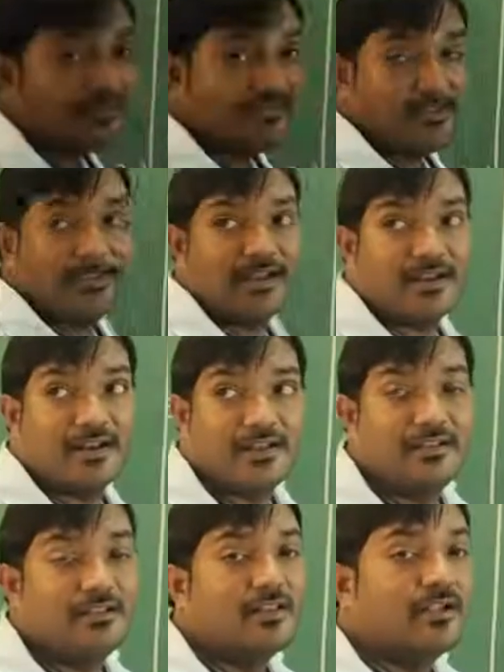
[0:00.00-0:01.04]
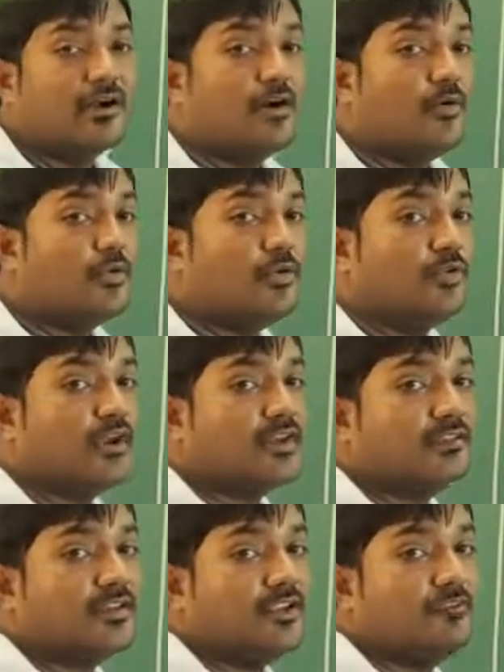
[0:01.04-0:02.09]
Similarly, how do you
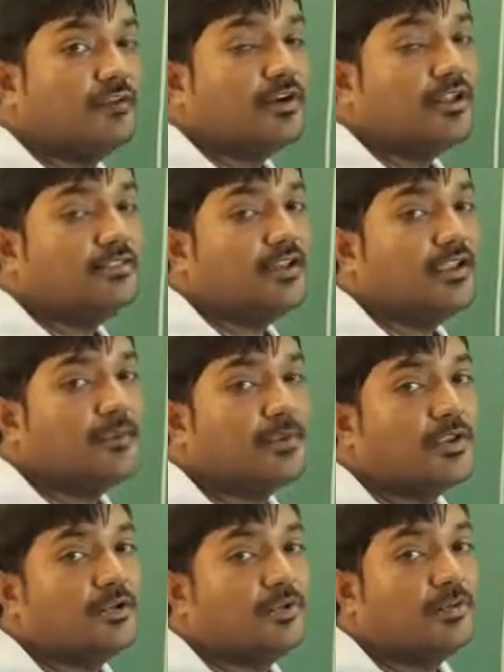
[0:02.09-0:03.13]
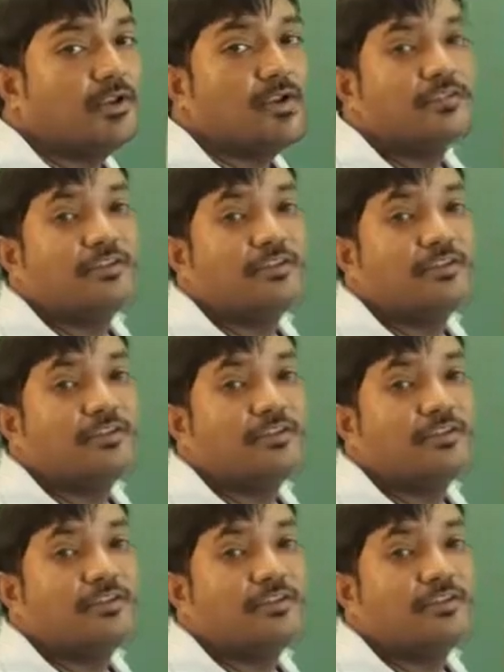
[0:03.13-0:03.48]
get 343 m cube?